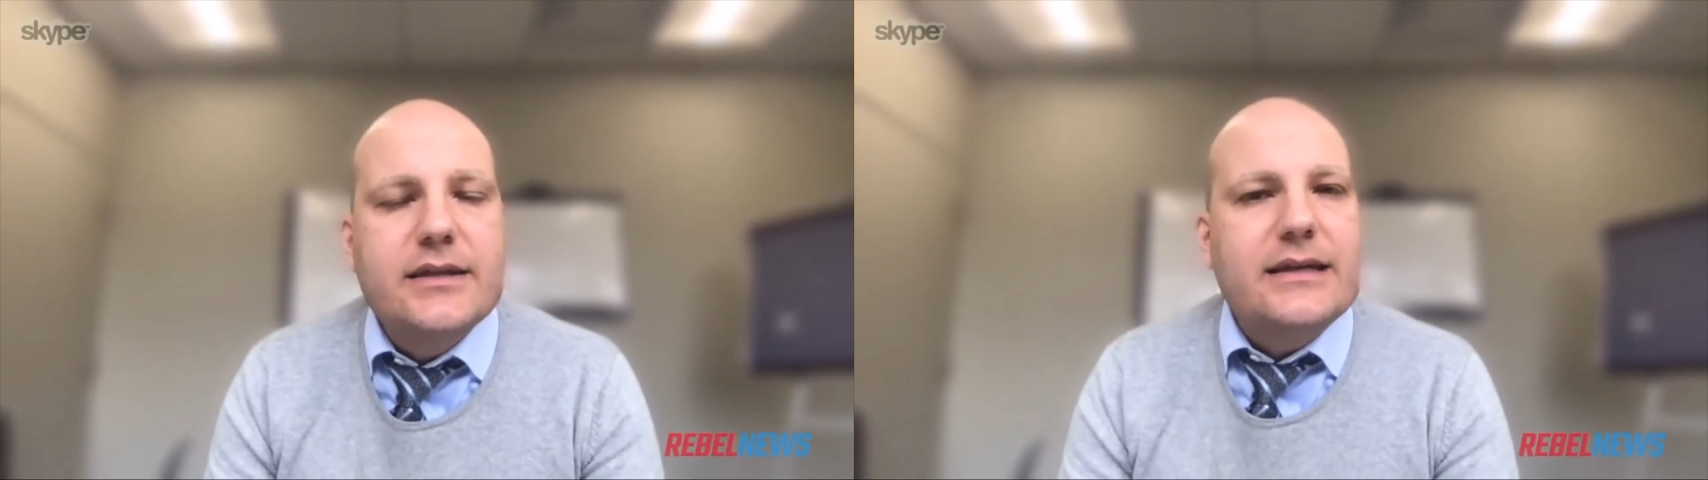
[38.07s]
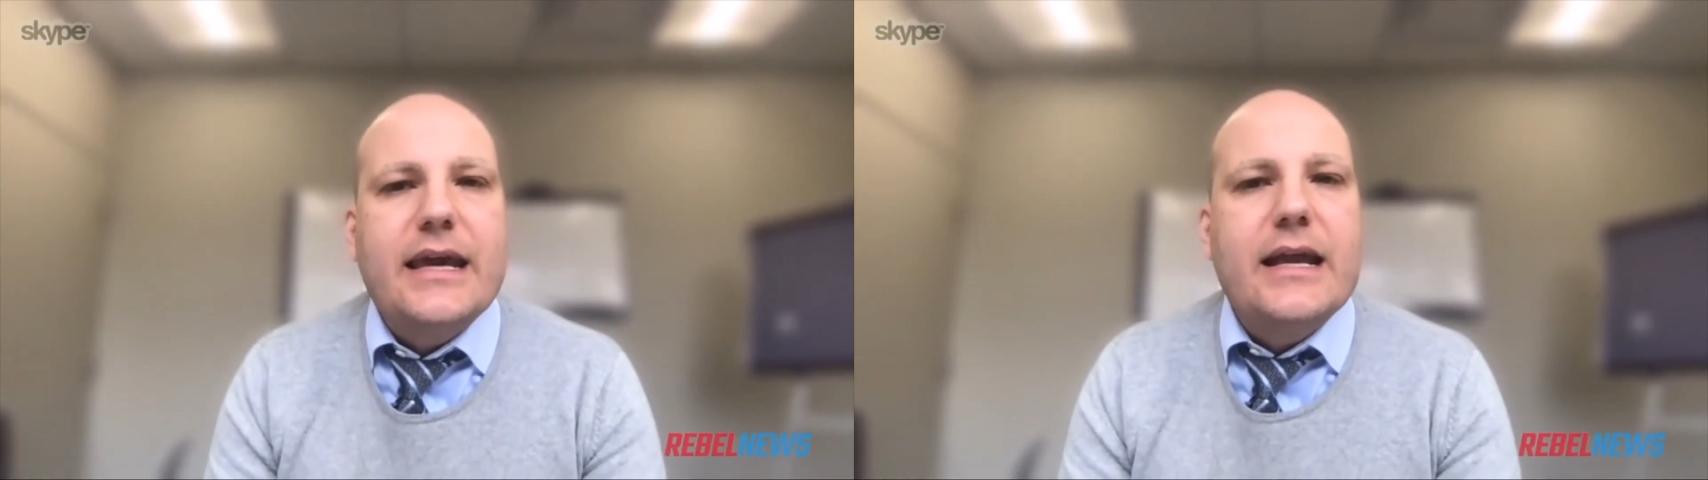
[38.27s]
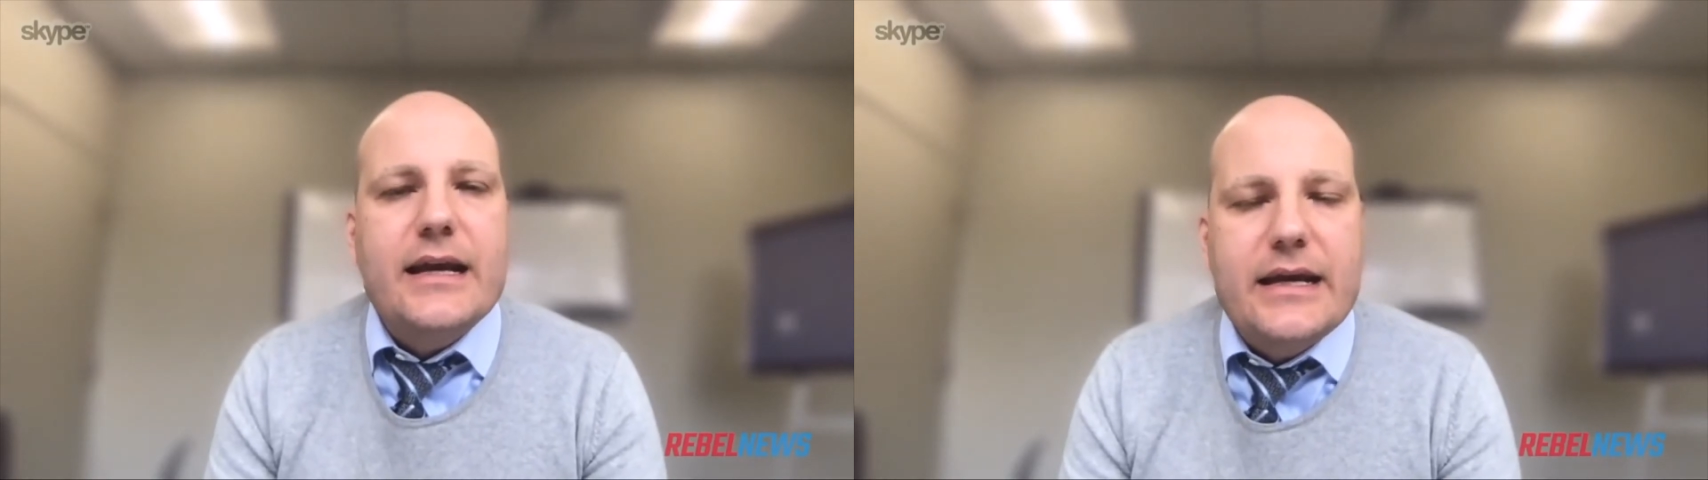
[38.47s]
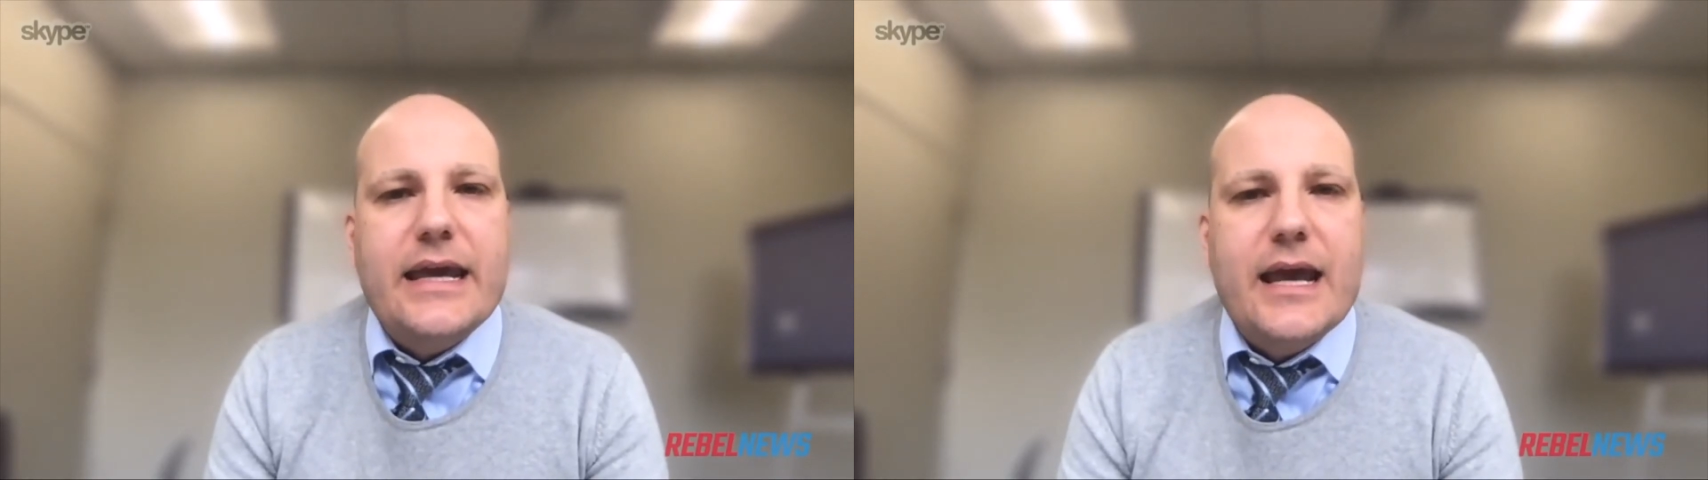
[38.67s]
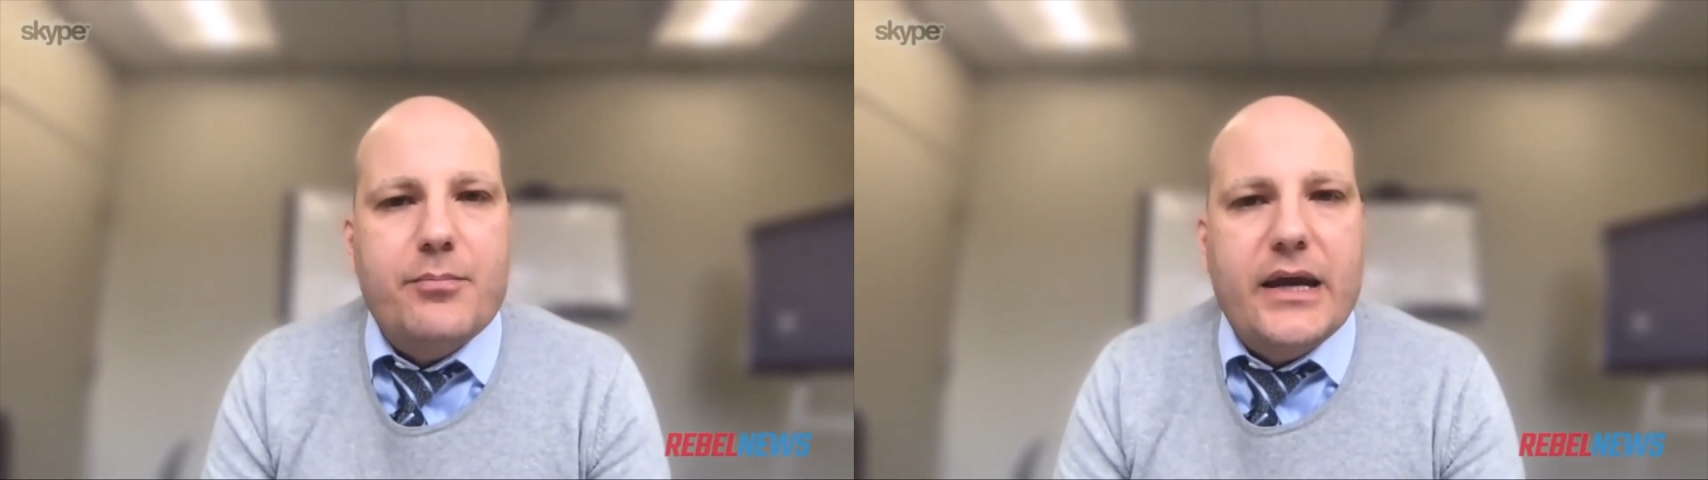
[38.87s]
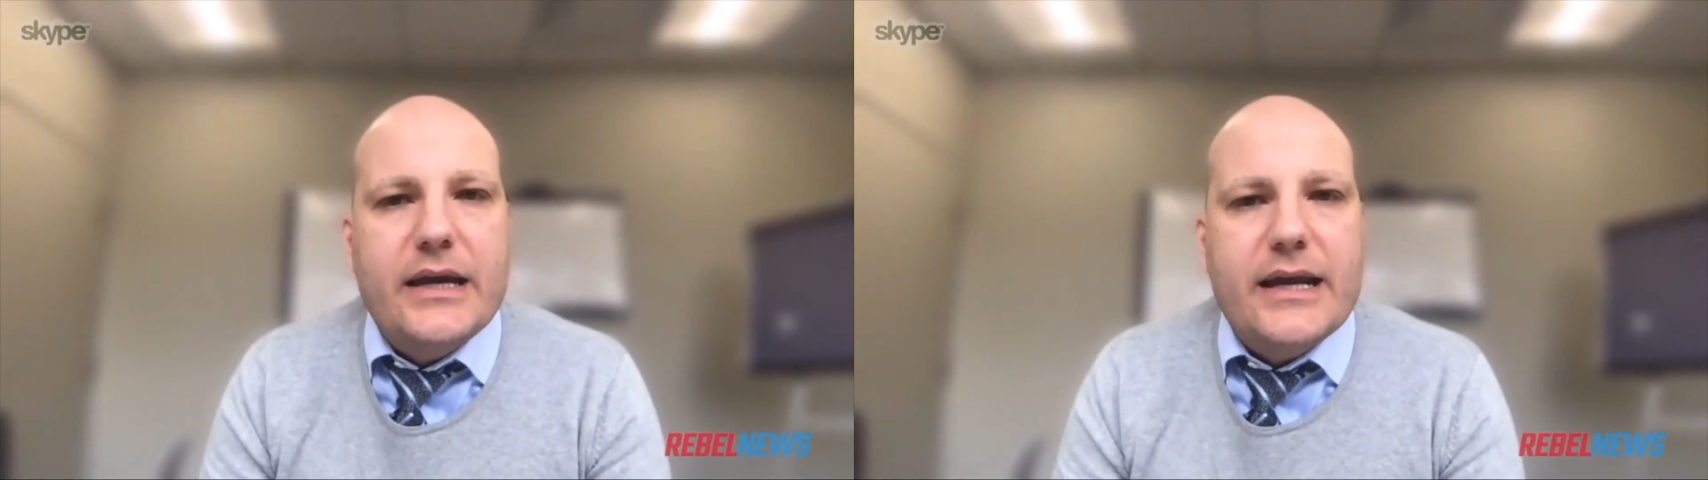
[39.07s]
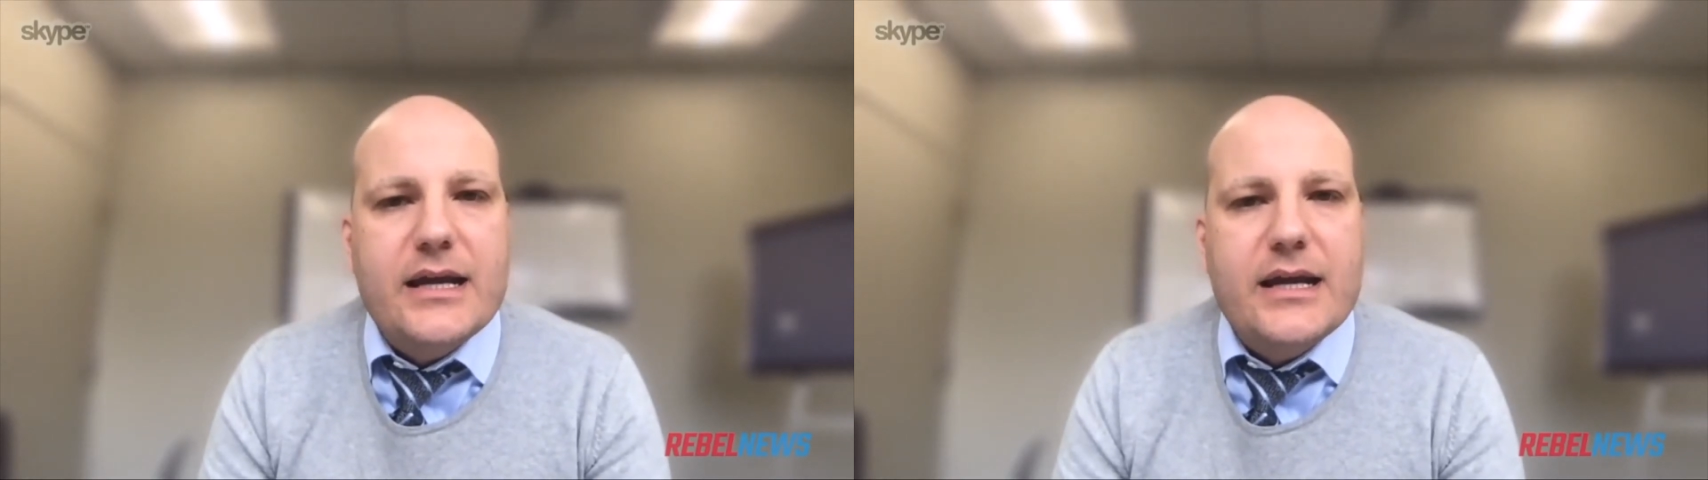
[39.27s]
the candidate can't pay